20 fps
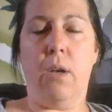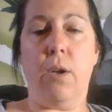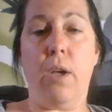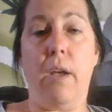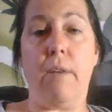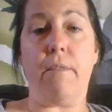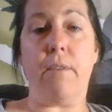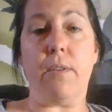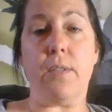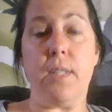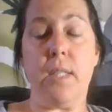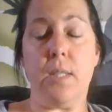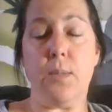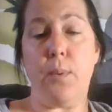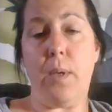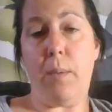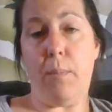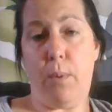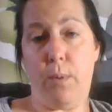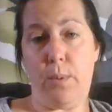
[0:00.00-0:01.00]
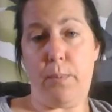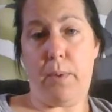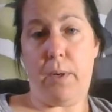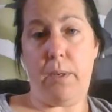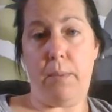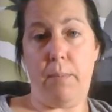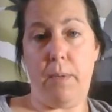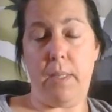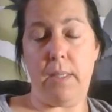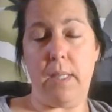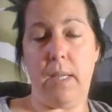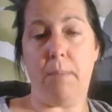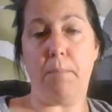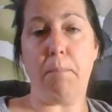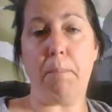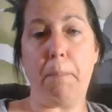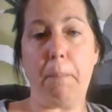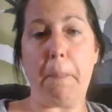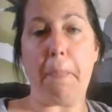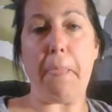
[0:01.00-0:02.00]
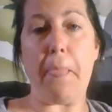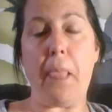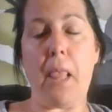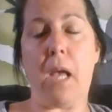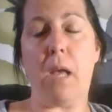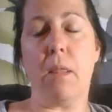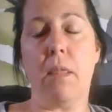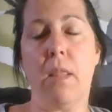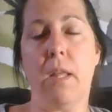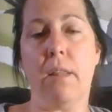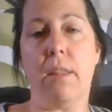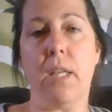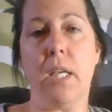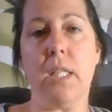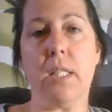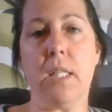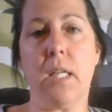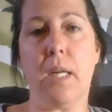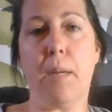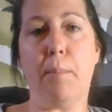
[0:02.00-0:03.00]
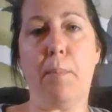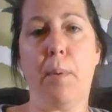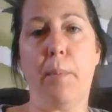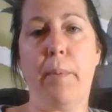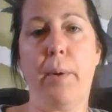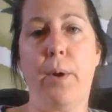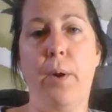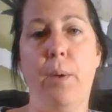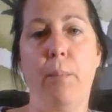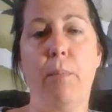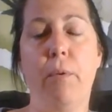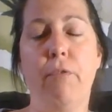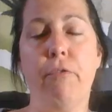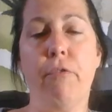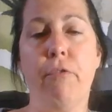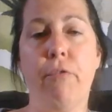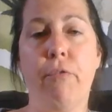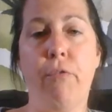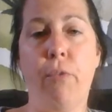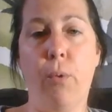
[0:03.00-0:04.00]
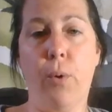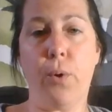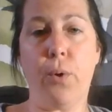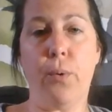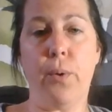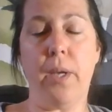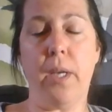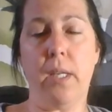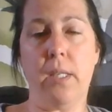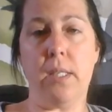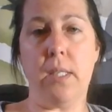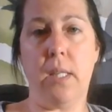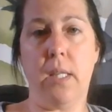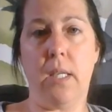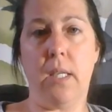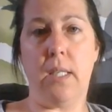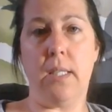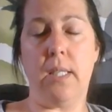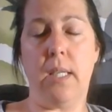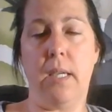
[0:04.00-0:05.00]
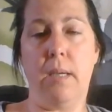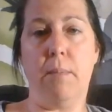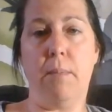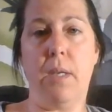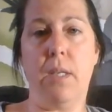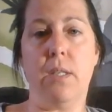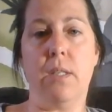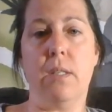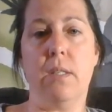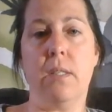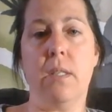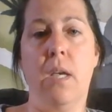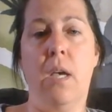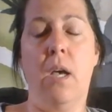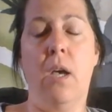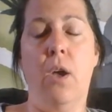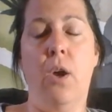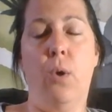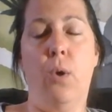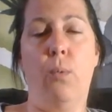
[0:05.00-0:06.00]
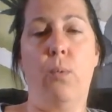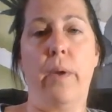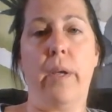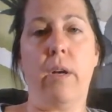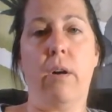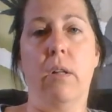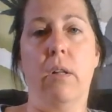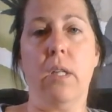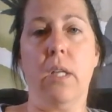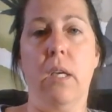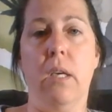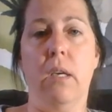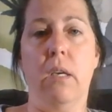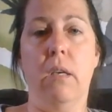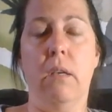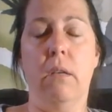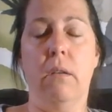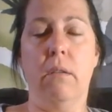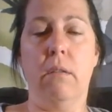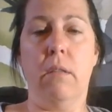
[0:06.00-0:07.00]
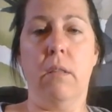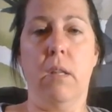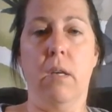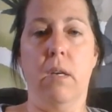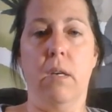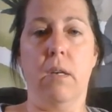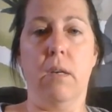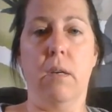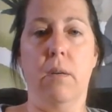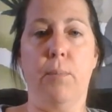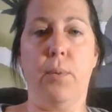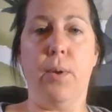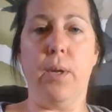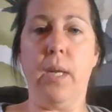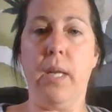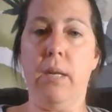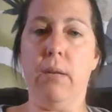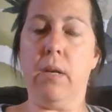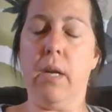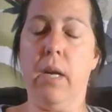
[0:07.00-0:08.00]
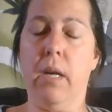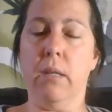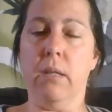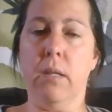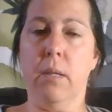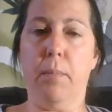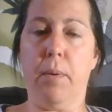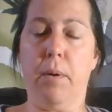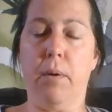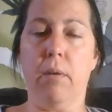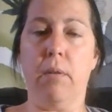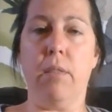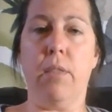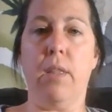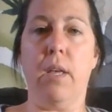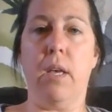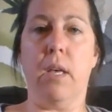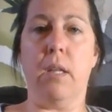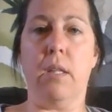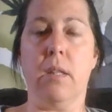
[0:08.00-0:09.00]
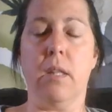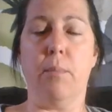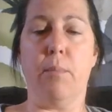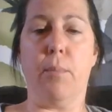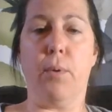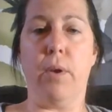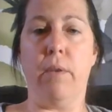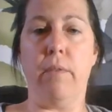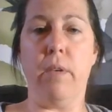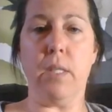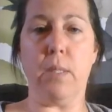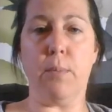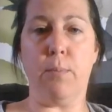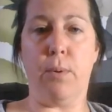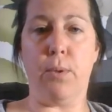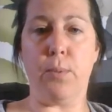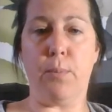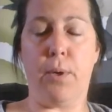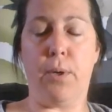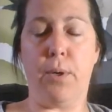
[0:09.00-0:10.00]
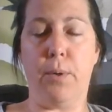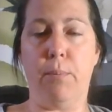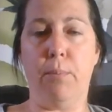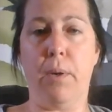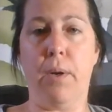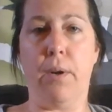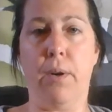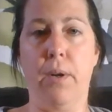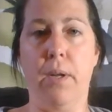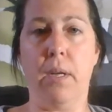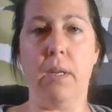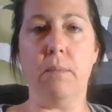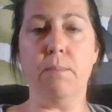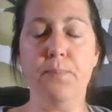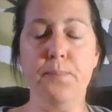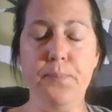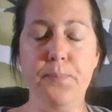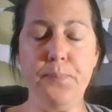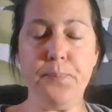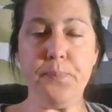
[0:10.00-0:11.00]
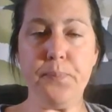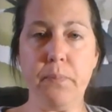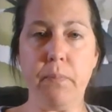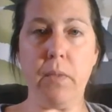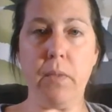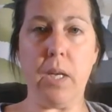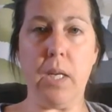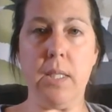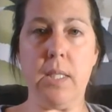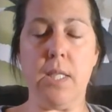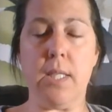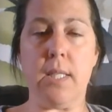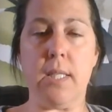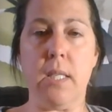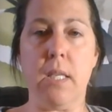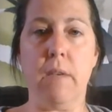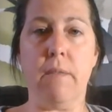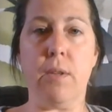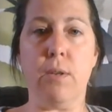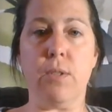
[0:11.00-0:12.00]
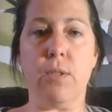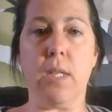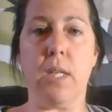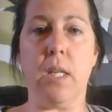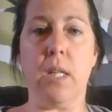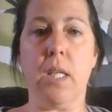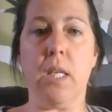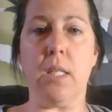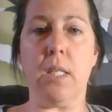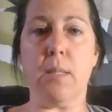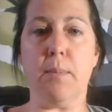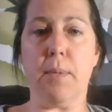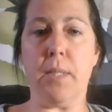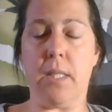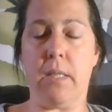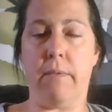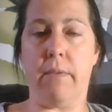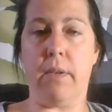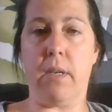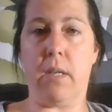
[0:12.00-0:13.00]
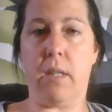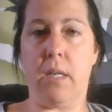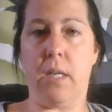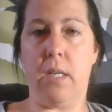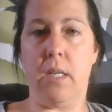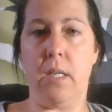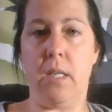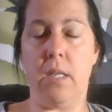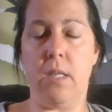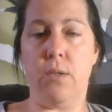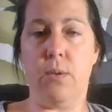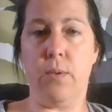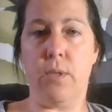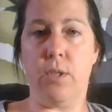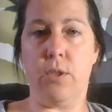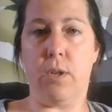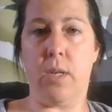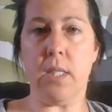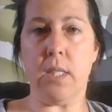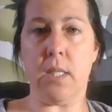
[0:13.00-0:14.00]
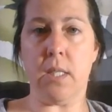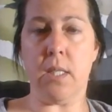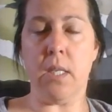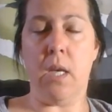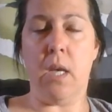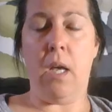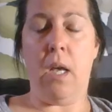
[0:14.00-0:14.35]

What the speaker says: Okay, for 6-week postpartum exam. The things that I'm preparing before going into the exam is recalling the prenatal care and the birth and the previous postpartum period to see if there's anything specific that I need to address,